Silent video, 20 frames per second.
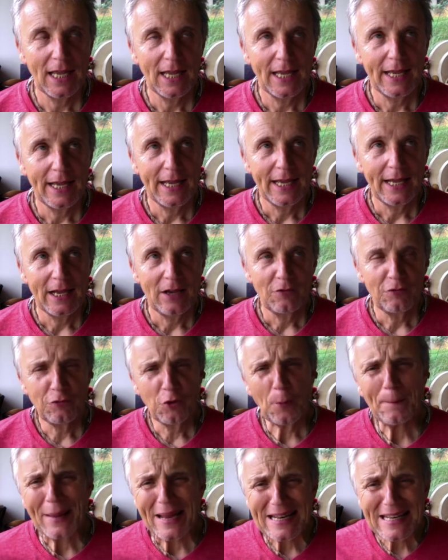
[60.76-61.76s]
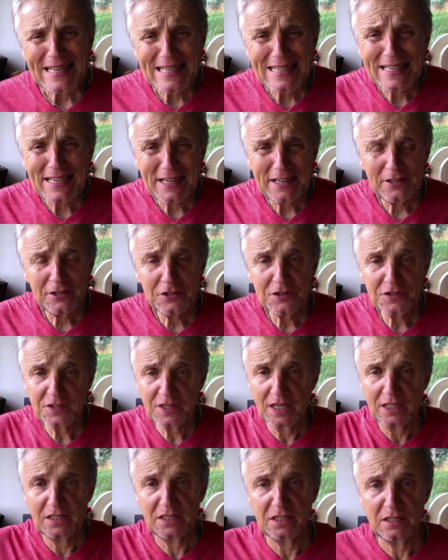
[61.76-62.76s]
we're here, but there's nothing
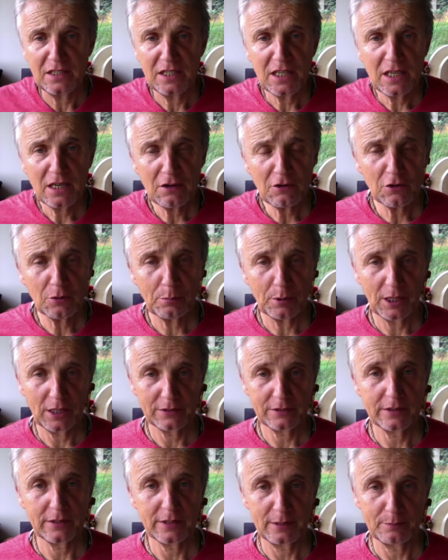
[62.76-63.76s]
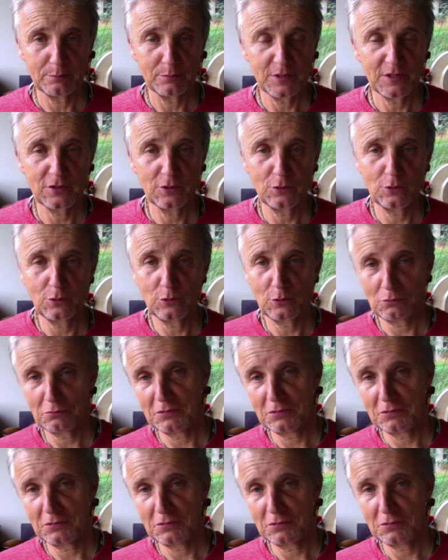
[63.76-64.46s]
really to share